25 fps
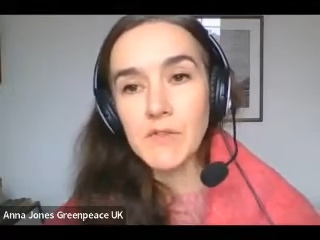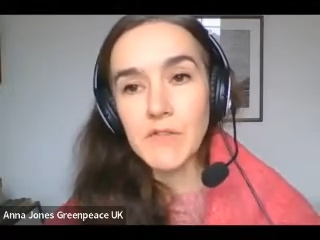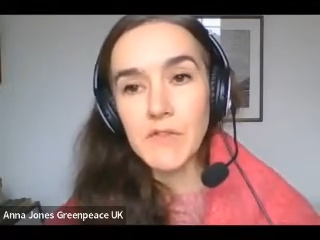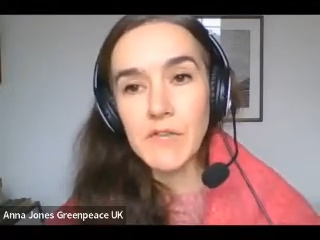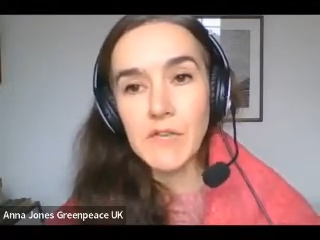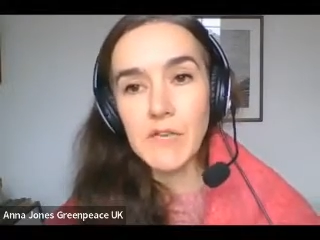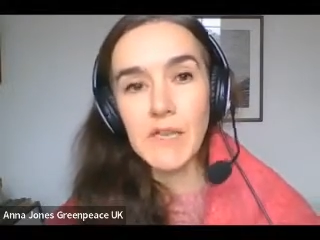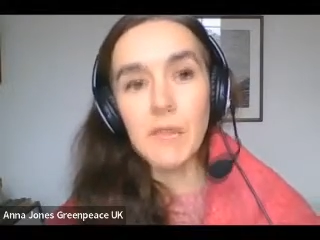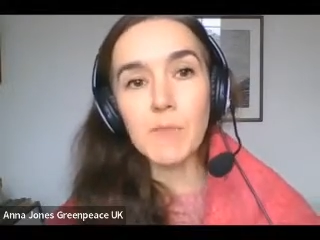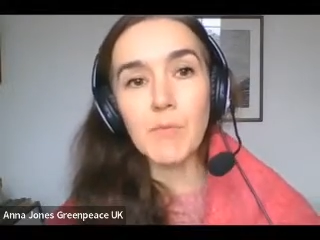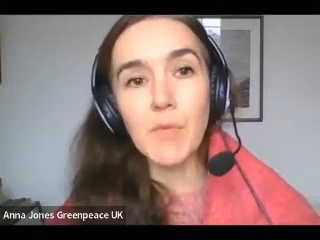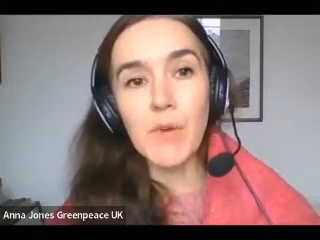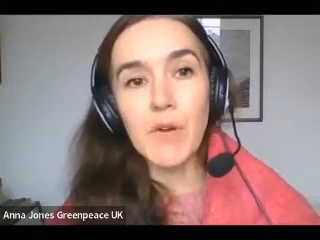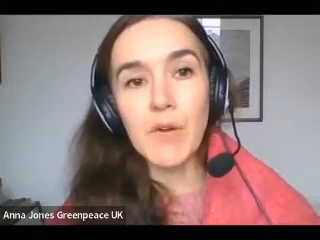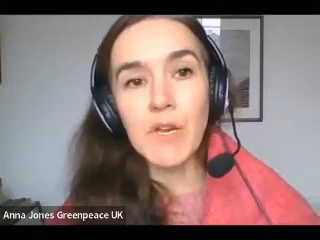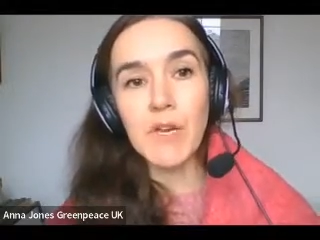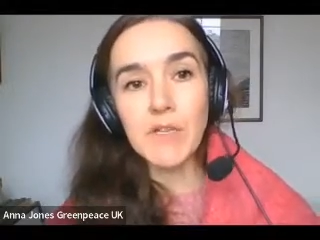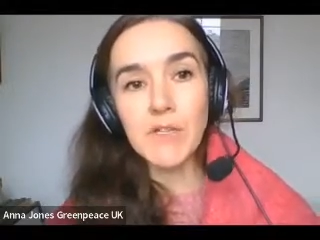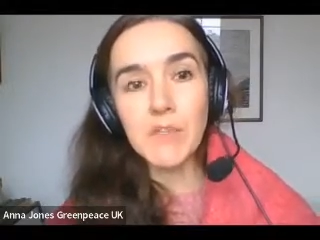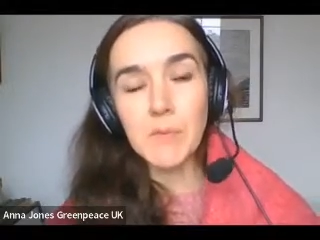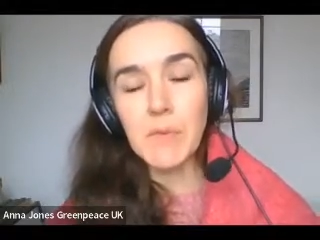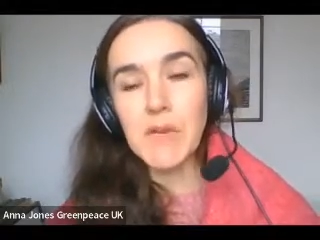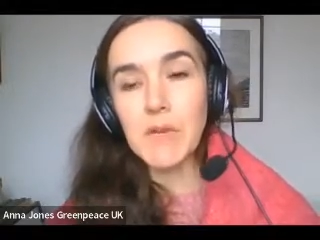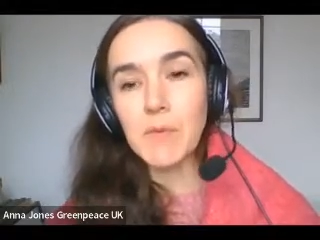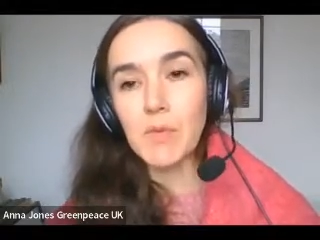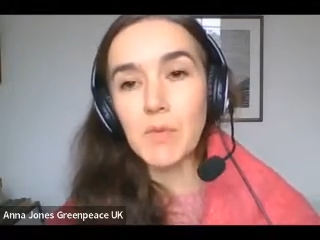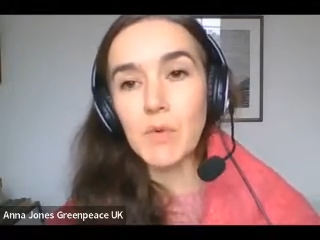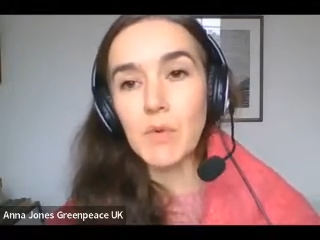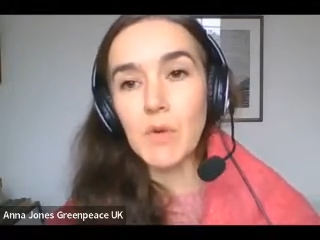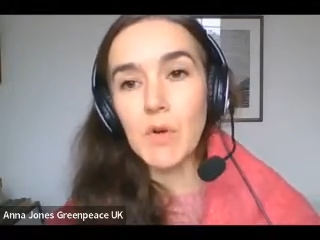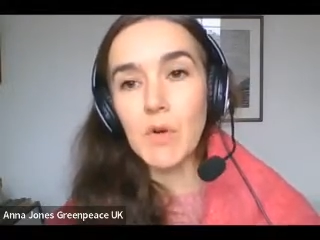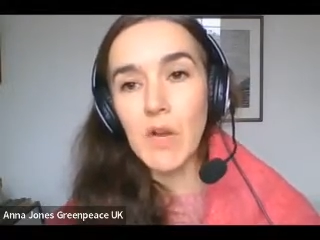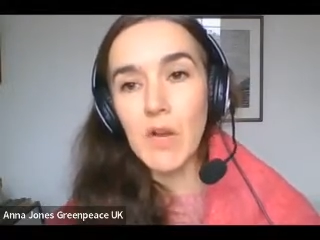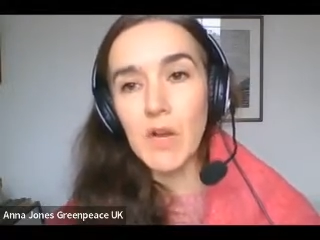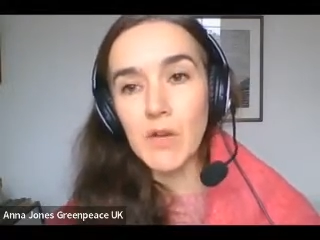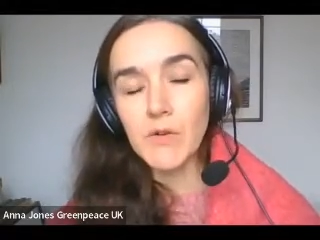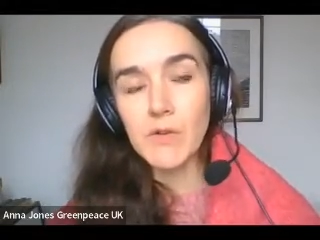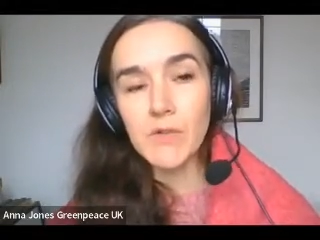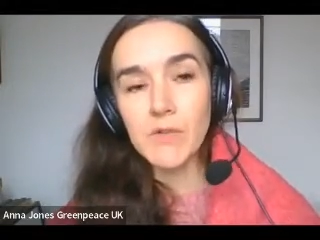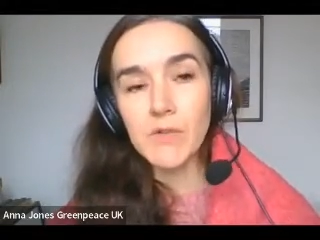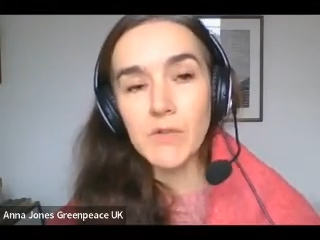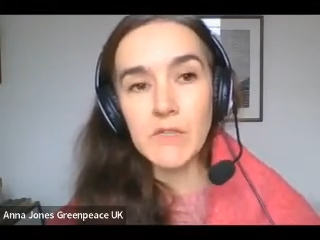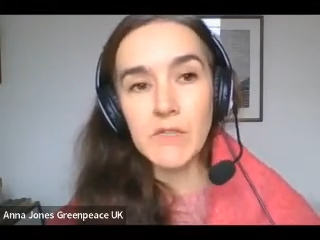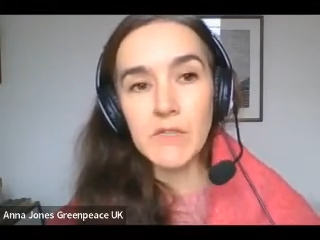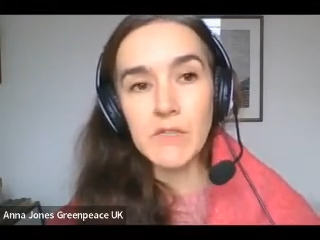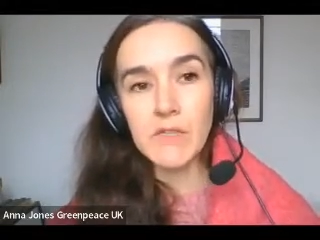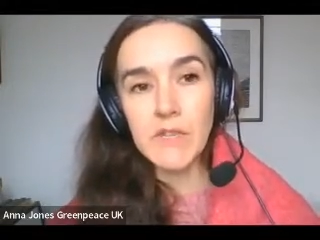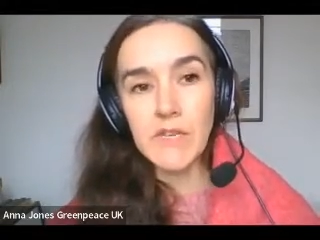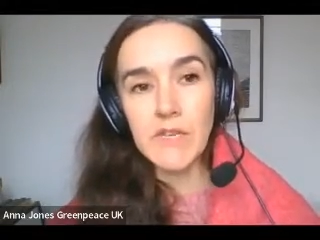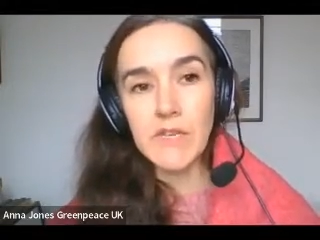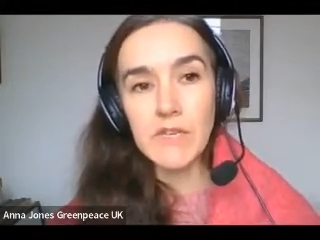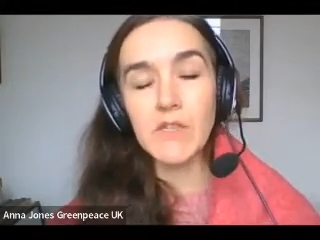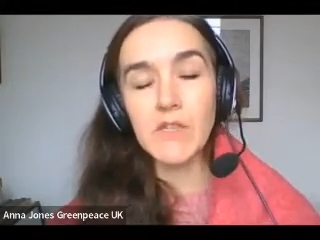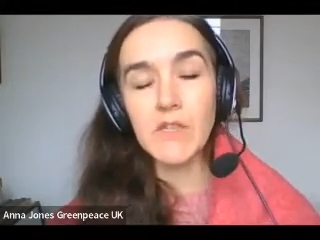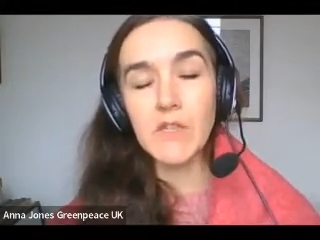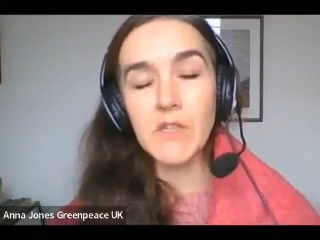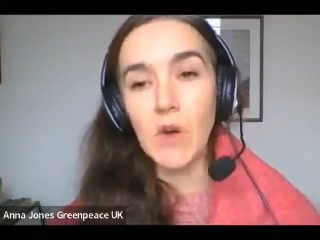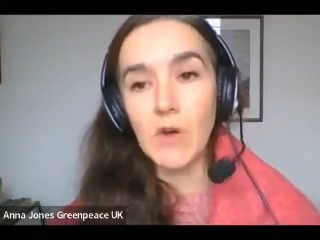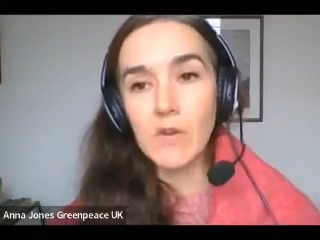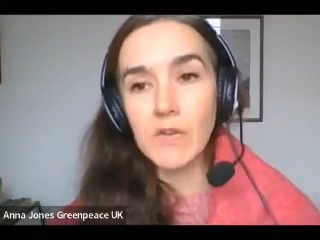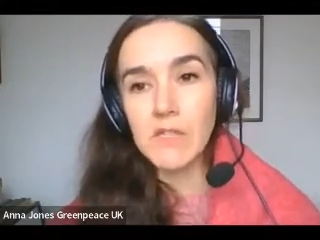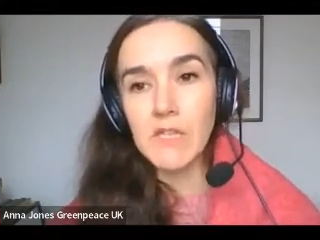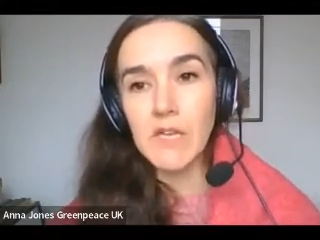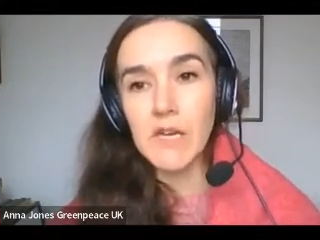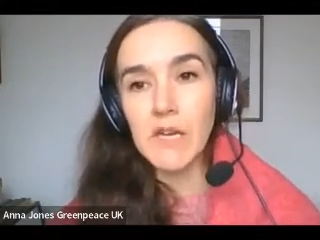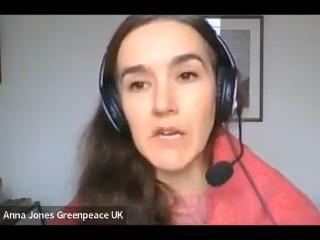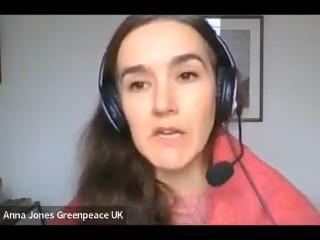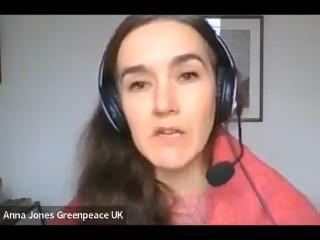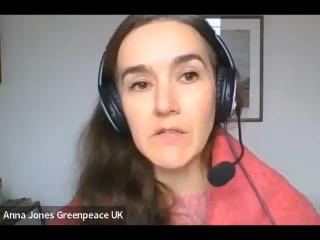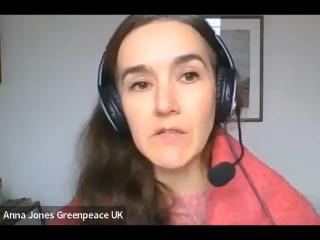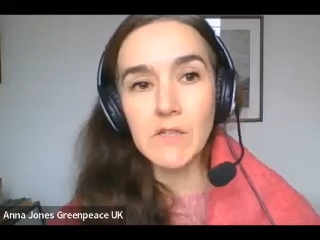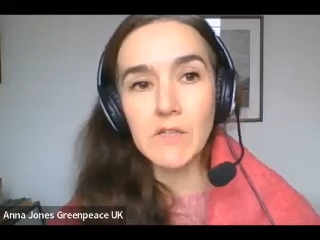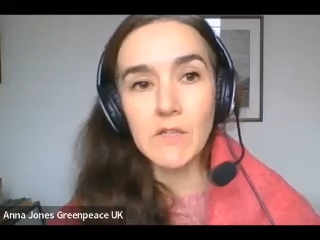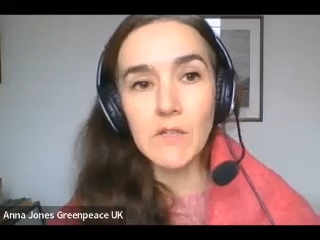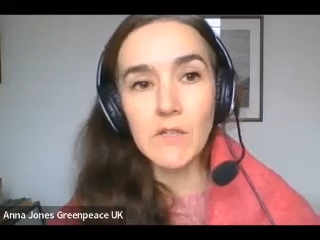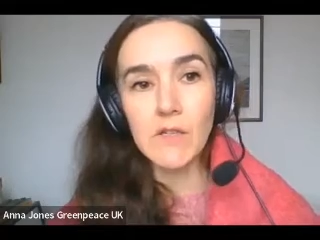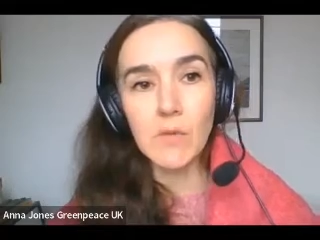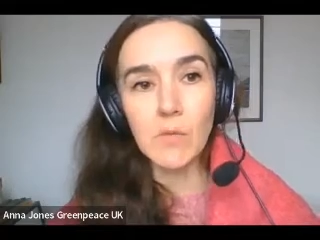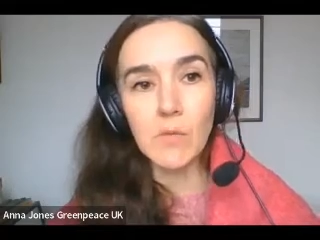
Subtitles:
then that brings people closer into contact